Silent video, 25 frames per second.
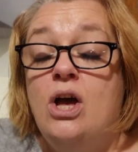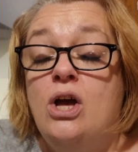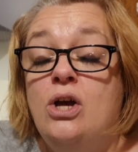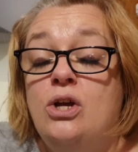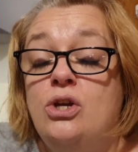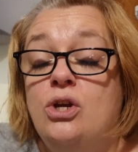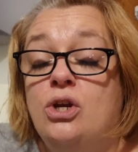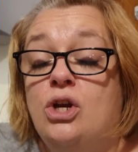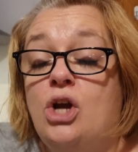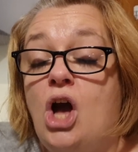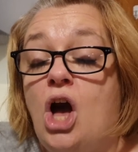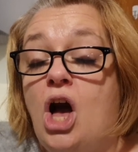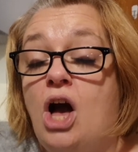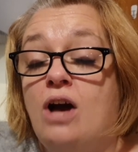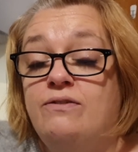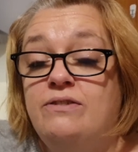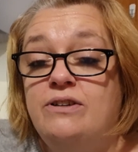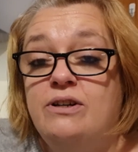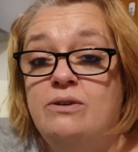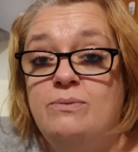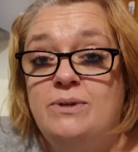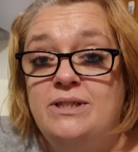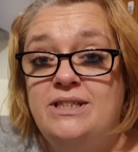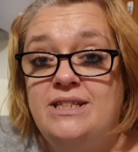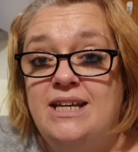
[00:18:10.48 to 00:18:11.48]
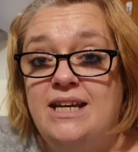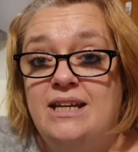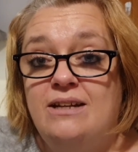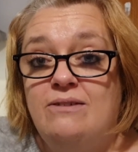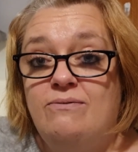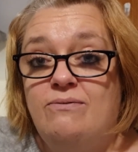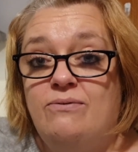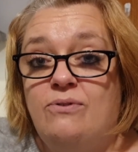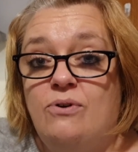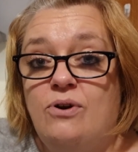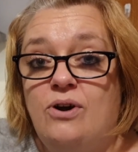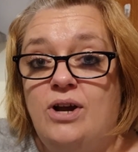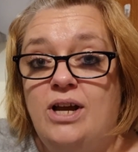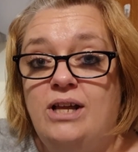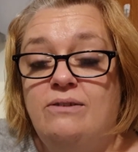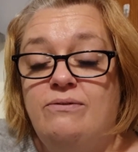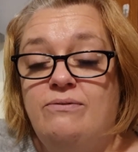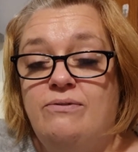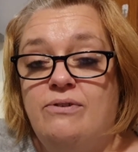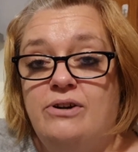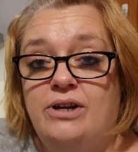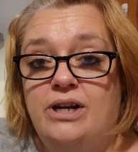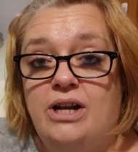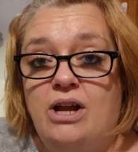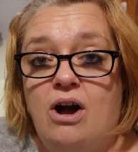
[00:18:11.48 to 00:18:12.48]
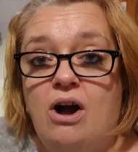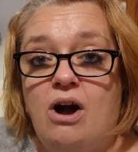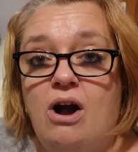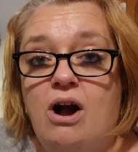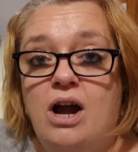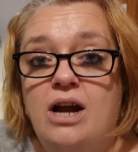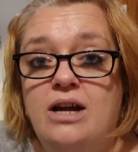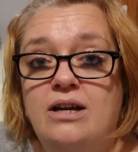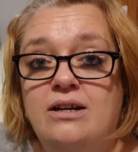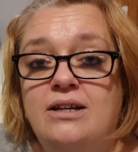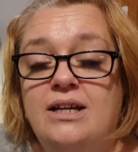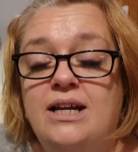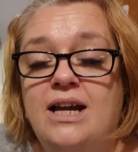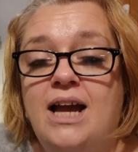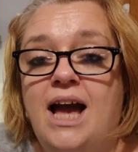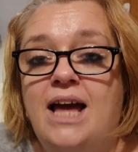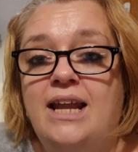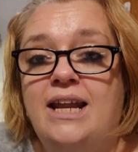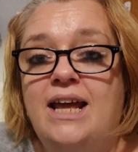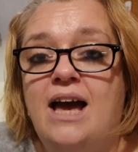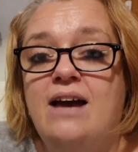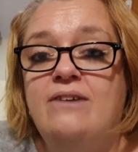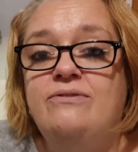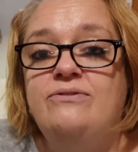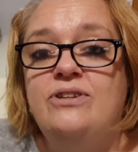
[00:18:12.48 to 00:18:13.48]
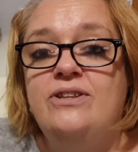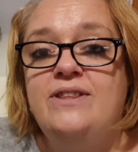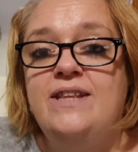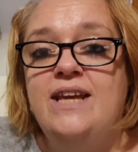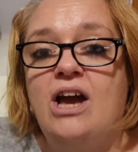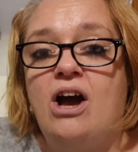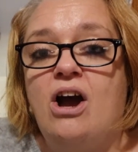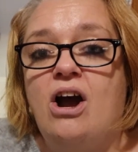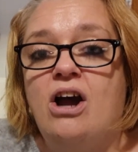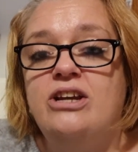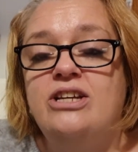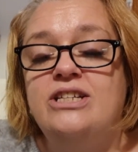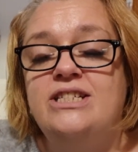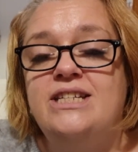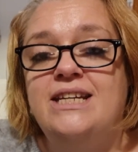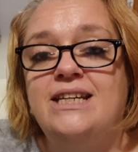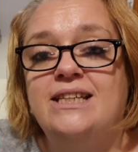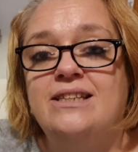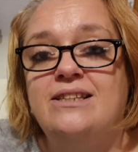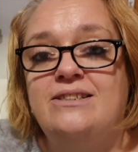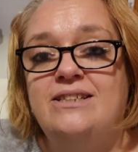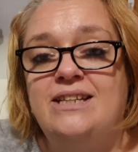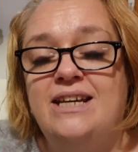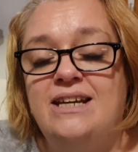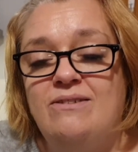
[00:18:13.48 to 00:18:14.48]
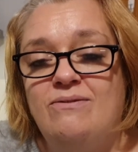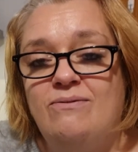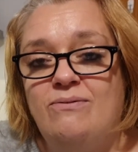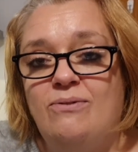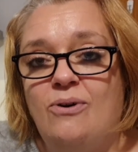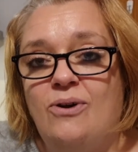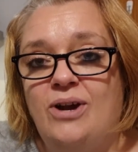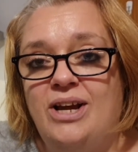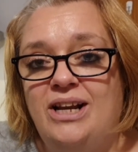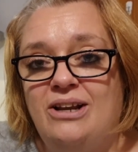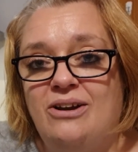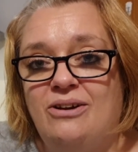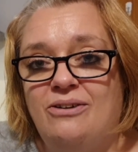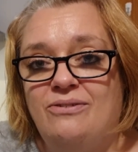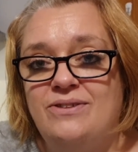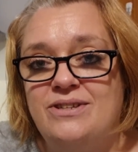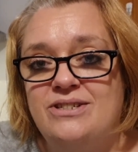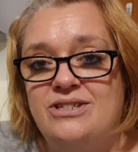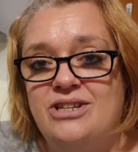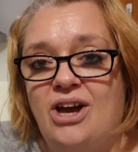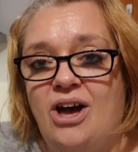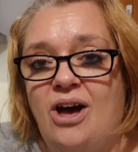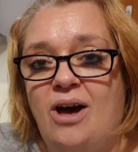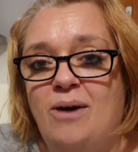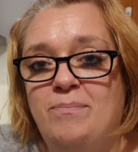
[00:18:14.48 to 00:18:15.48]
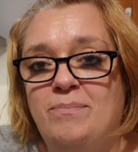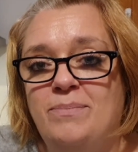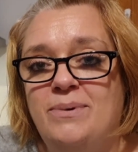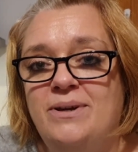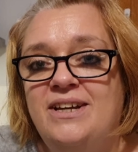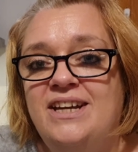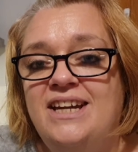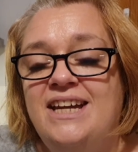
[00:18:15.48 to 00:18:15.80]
You cover it with tin foil for an hour, and after the hour you take the tin foil off the top